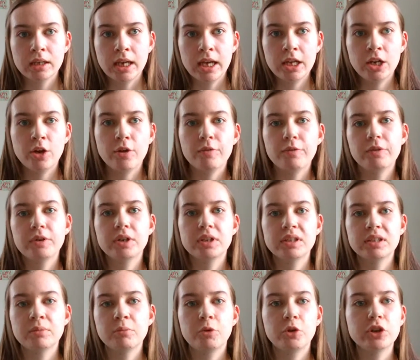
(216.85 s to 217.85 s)
I know for
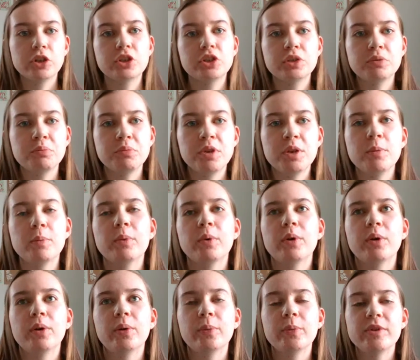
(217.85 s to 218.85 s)
some Christian people,